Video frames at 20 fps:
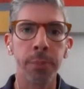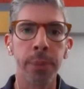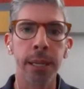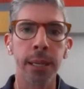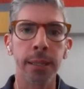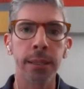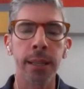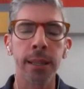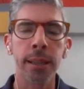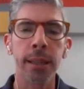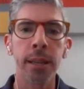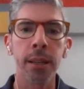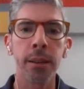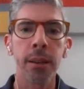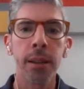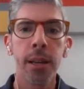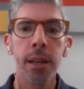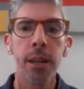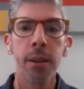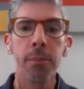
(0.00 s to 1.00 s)
Because I think
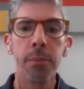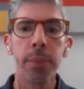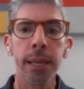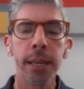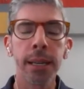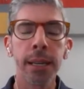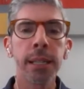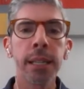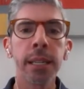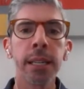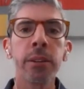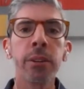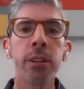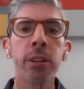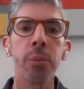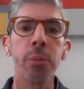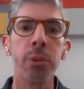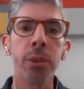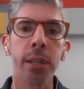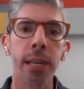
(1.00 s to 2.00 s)
being clear in
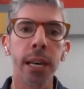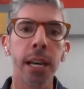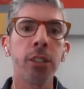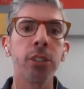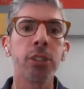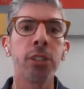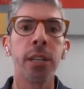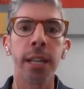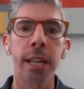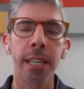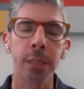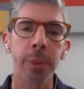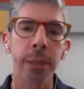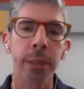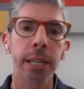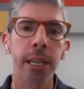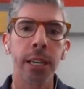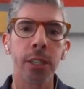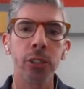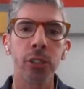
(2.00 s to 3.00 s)
communication and
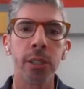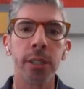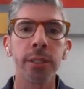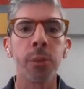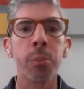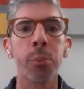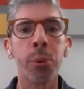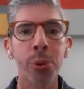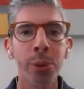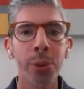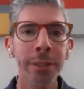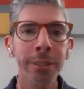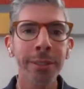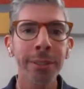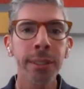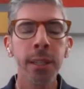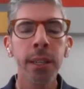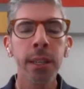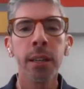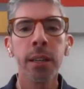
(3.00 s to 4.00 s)
expectation is important.
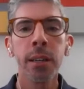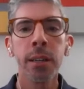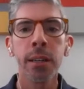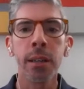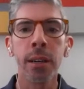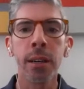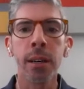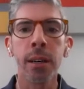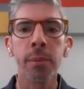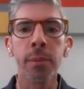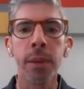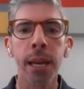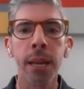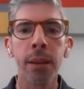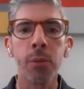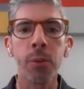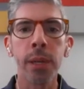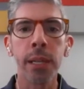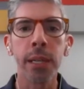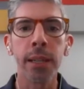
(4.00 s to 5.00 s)

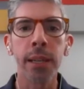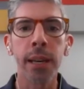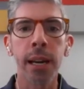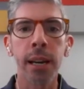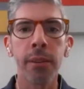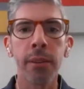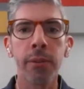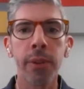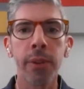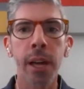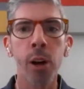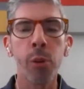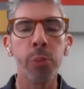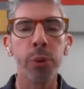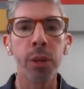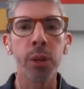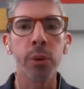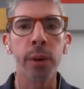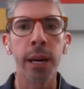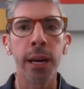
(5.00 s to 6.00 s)
And we can kind of help
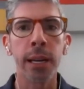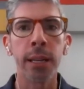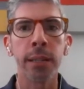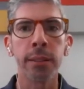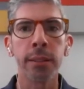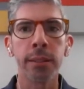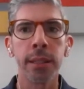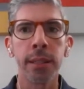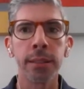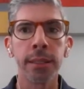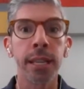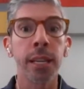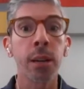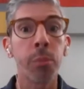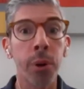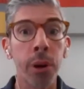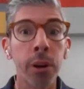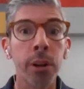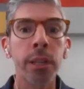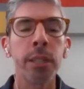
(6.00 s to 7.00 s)
you as a second
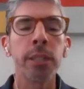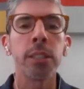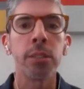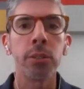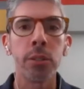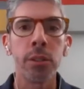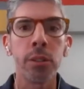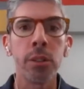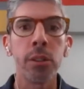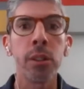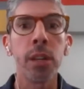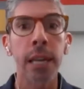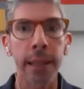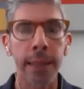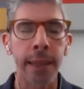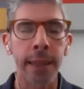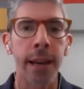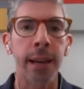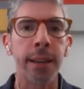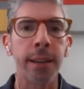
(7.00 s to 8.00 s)
party to look at
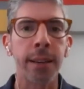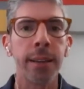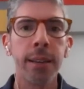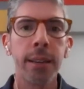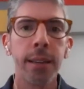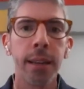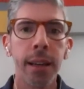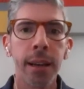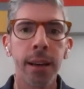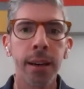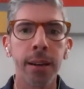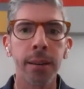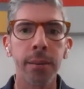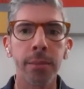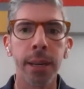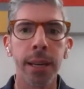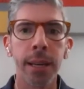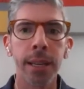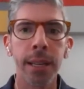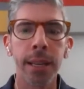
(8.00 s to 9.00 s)
that
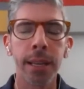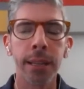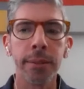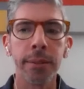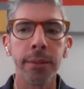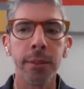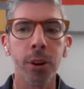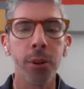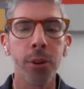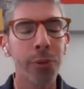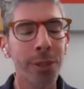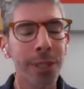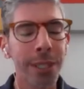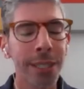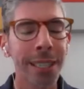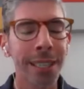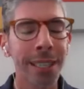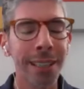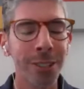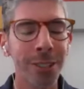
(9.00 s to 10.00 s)
and then hopefully
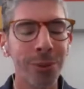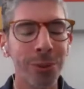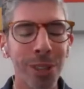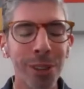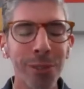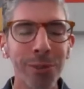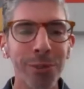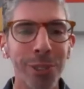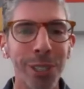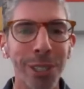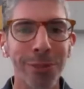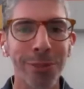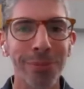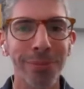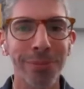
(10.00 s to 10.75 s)
get things resolved for you.